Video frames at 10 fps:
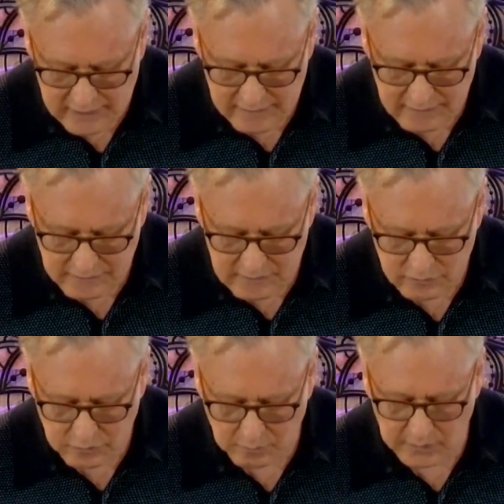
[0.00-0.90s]
that
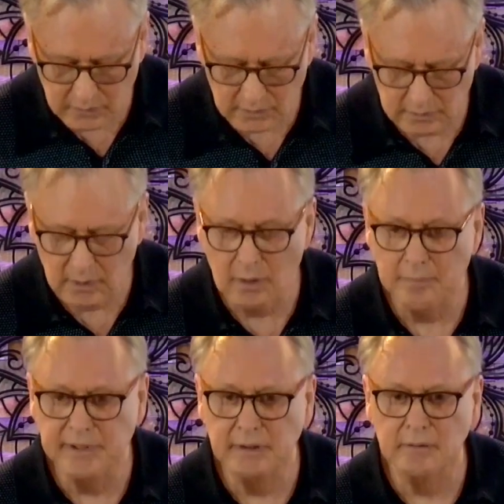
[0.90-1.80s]
this will
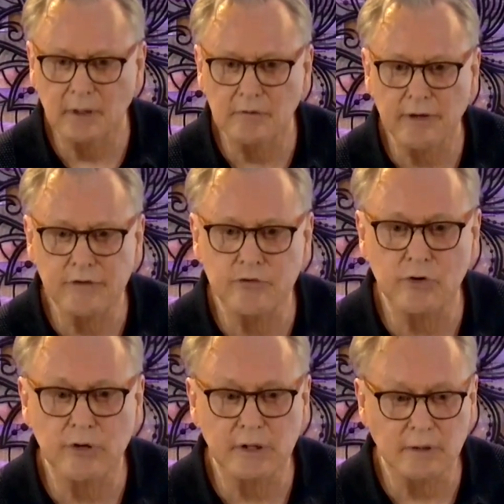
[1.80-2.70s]
be a great
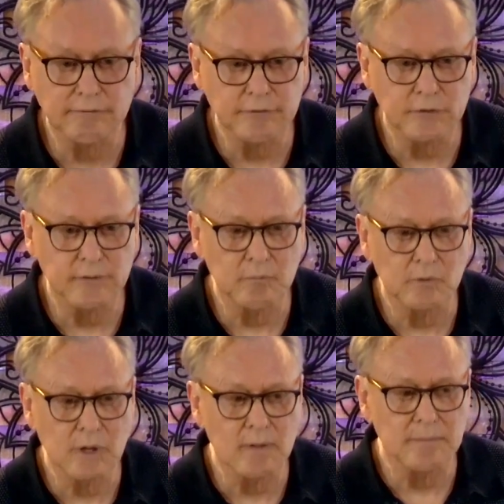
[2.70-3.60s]
journey for you that will
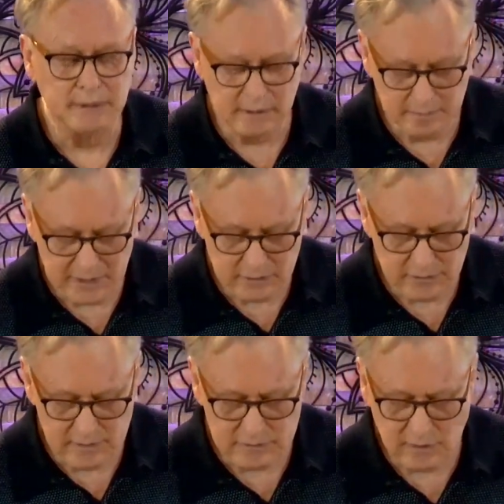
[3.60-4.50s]
come and commit to
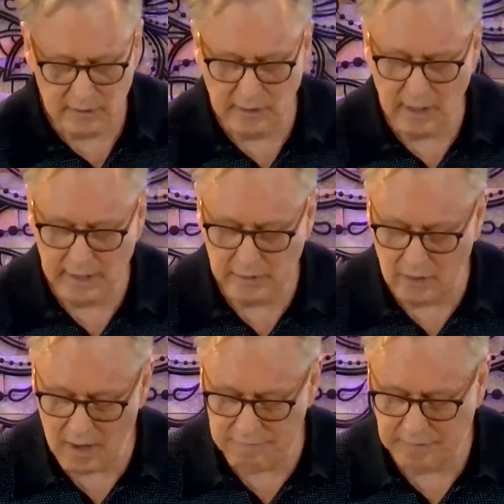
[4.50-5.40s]
this online or
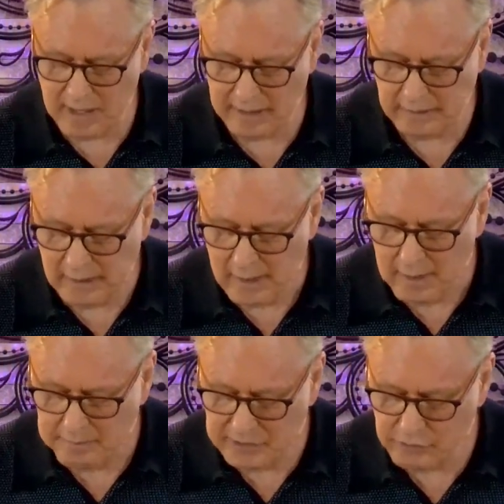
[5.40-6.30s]
offline.
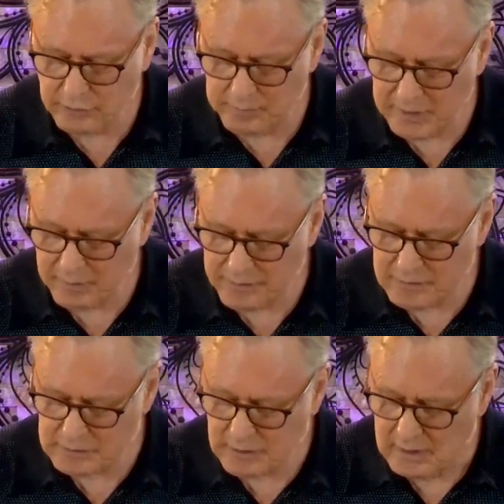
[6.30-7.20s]
Be sure and be with
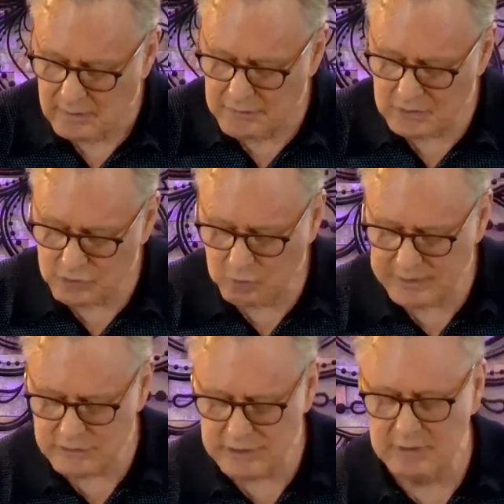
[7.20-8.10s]
us this
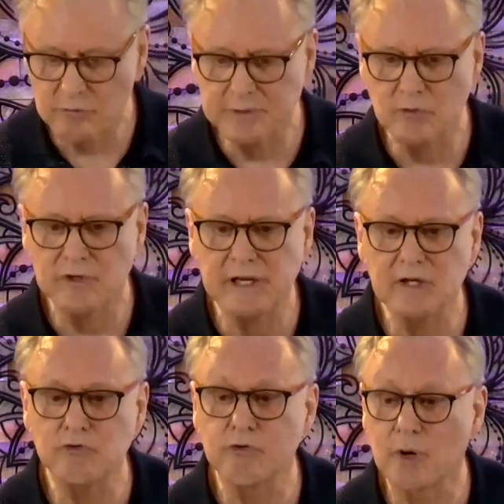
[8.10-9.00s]
Wednesday as we do an
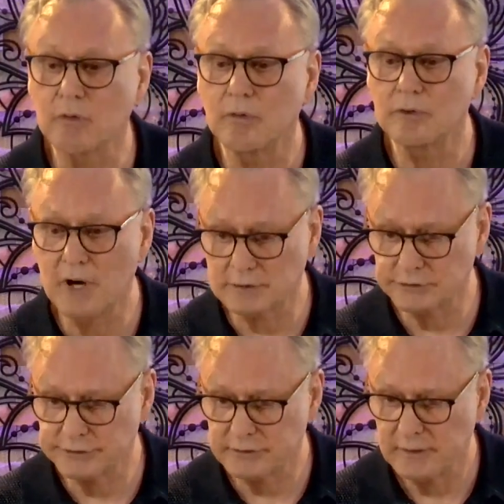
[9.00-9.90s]

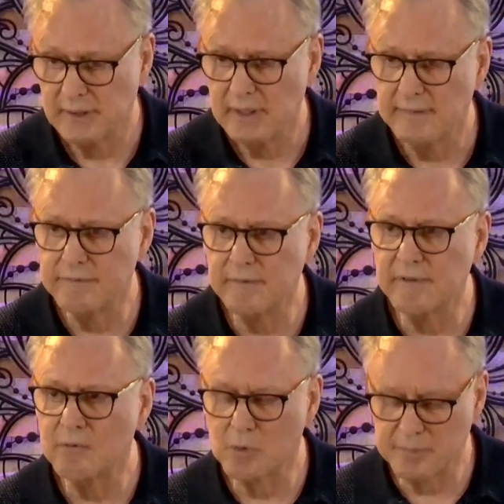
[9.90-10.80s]
introduction. And then
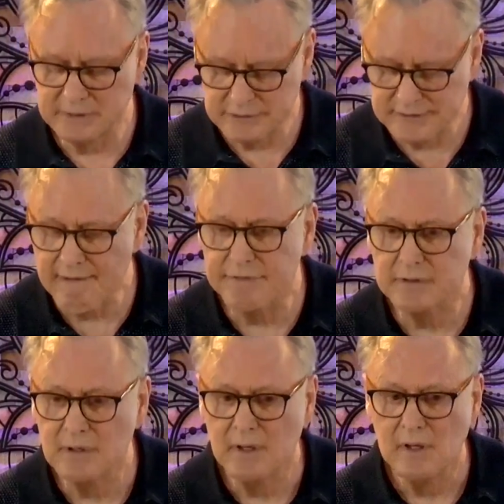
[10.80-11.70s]
there will be 7
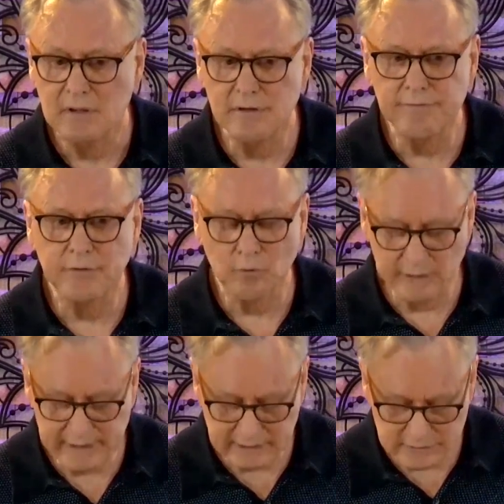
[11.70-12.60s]
different
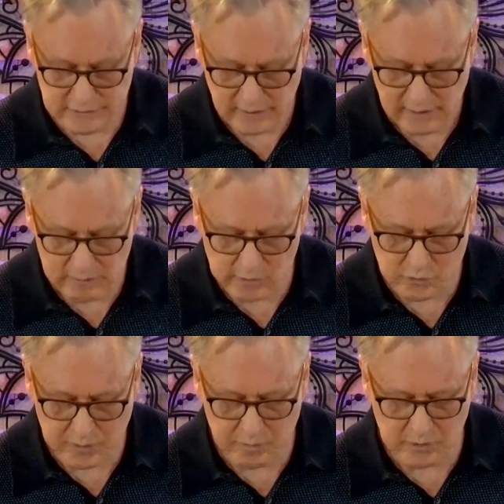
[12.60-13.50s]
weeks in which
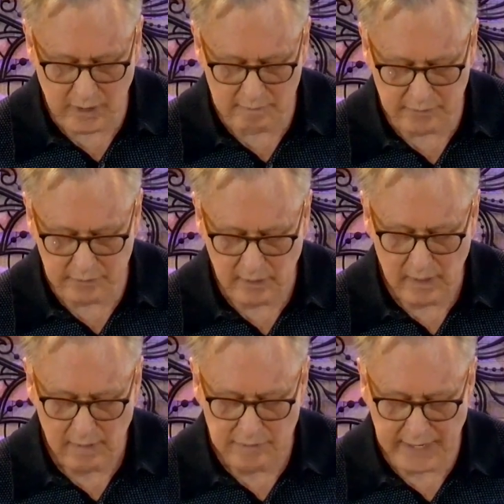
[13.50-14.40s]
we will cover
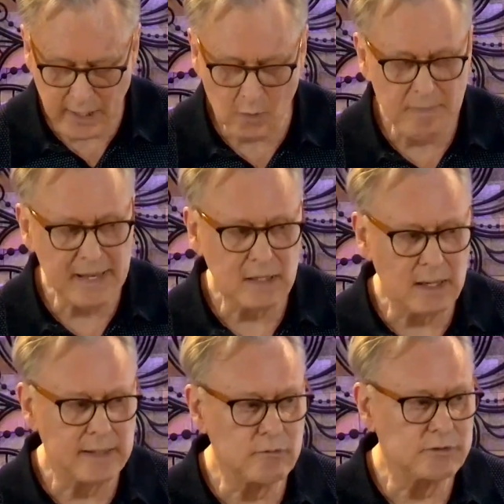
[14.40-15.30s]
the Aramaic
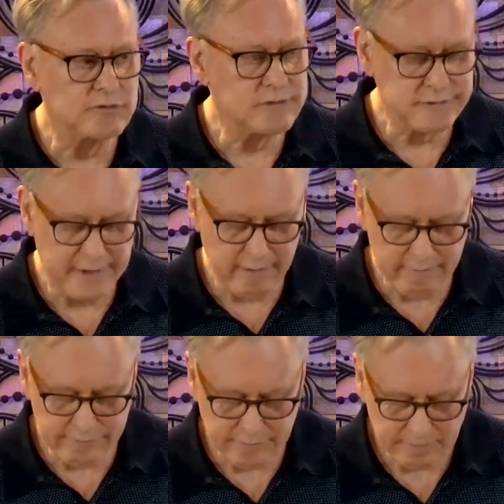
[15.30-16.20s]
language
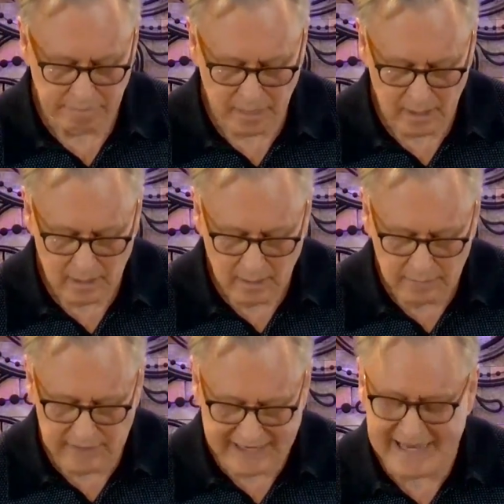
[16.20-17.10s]
itself,
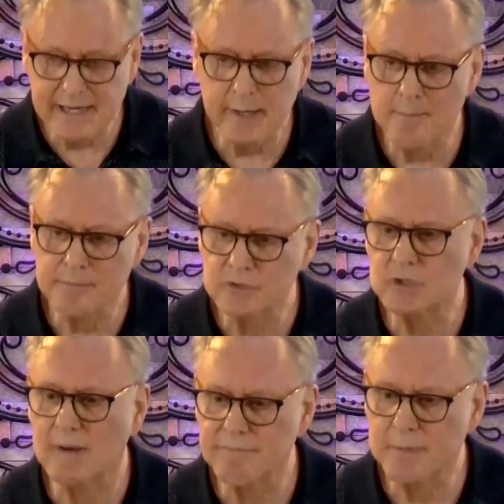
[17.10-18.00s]
the idioms
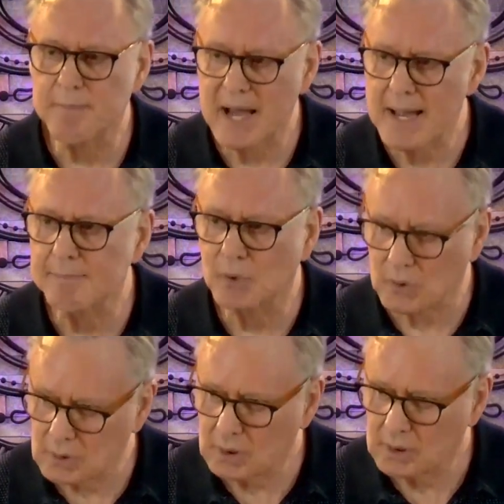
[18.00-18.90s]
of the
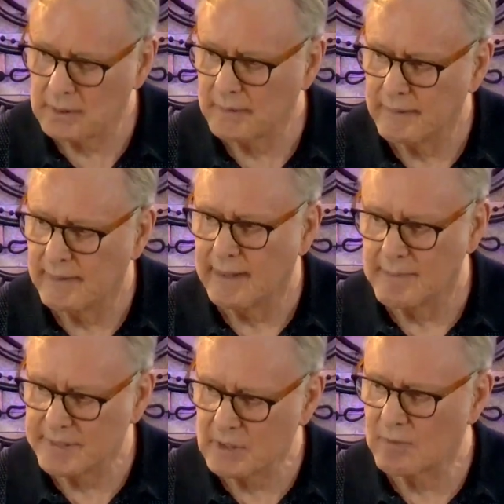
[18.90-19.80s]
Bible. How
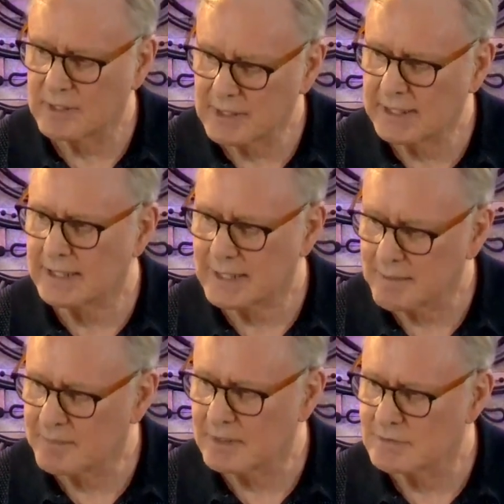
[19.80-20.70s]
many know what an
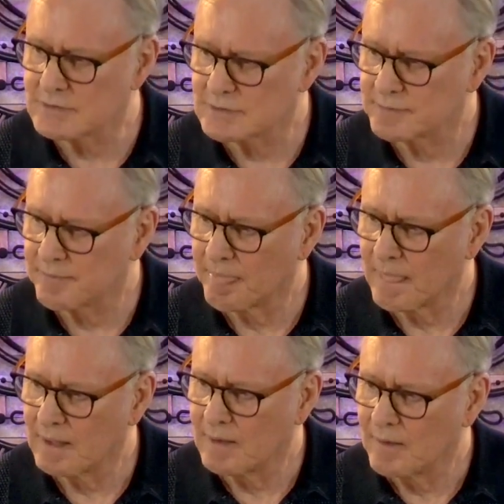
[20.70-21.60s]
idiom is?
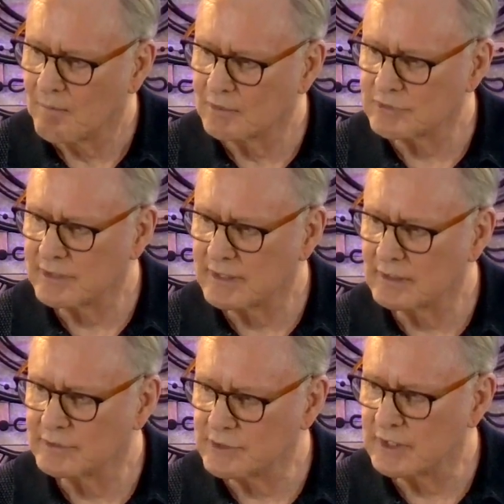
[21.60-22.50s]
What's an
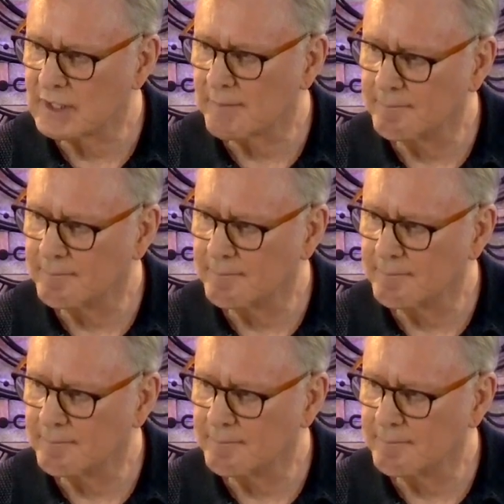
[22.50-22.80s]
English idiom?